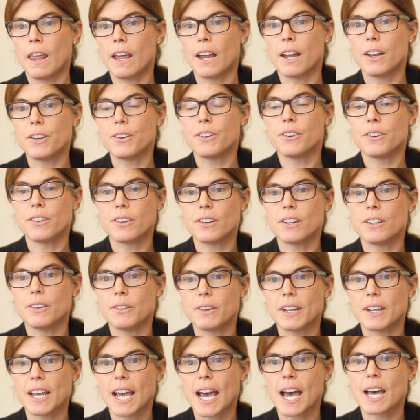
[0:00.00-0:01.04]
And you
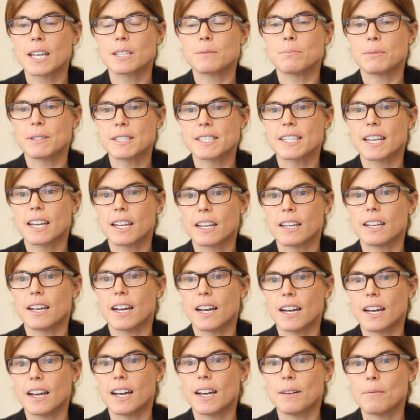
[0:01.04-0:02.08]
gasp and say,
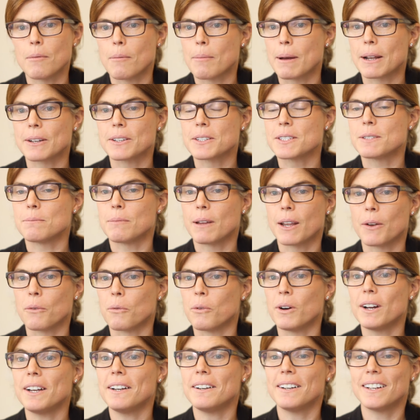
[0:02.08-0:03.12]
I'm about to spend
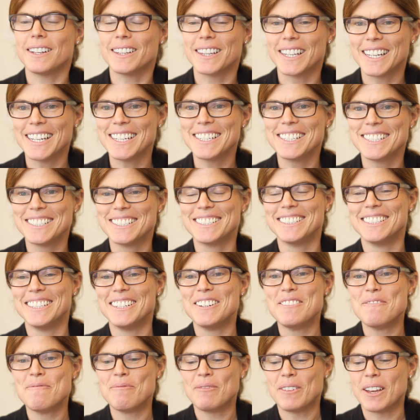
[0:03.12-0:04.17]
what on this?
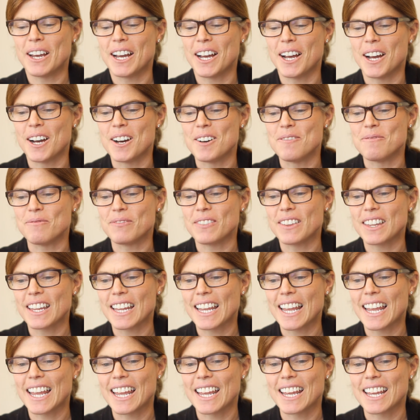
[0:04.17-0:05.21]
Um,
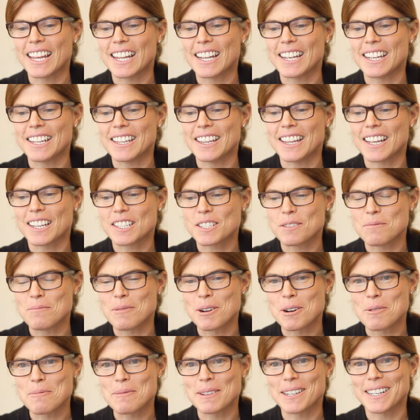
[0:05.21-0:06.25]
and that's a
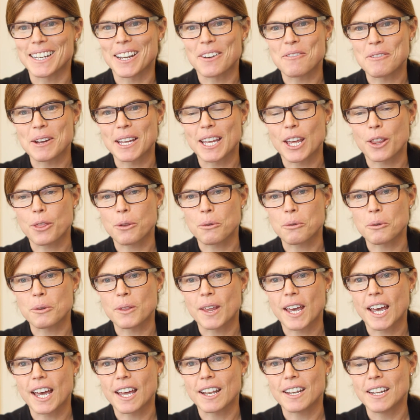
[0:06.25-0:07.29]
moment and we get through
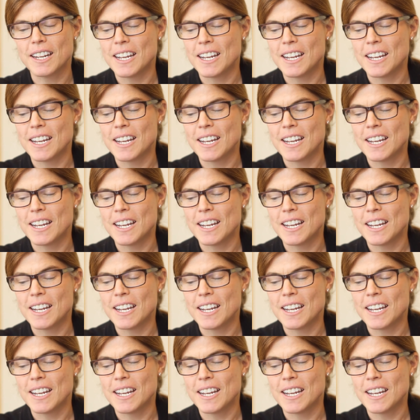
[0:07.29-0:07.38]
that.